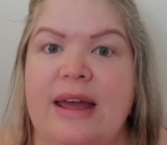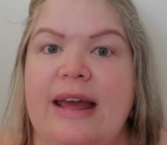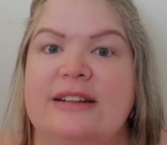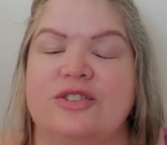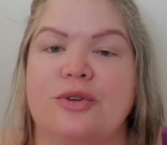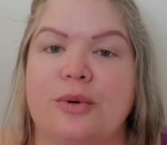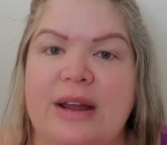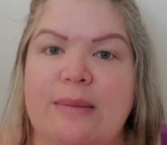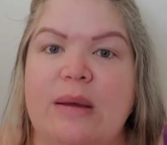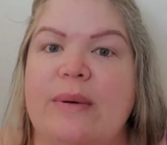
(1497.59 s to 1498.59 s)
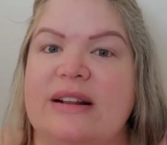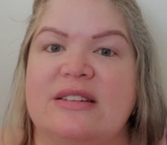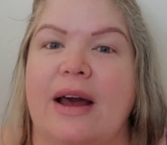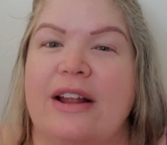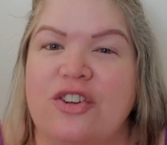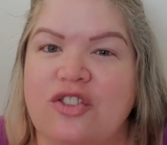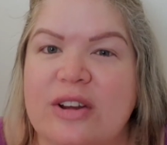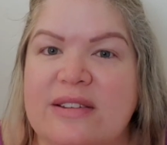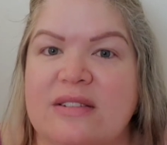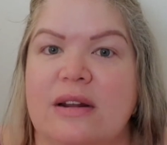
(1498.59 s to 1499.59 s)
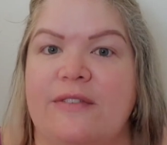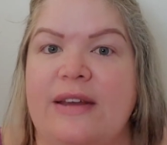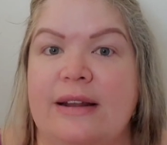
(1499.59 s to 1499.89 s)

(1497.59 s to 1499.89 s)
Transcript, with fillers: It's creamy, but it's got just enough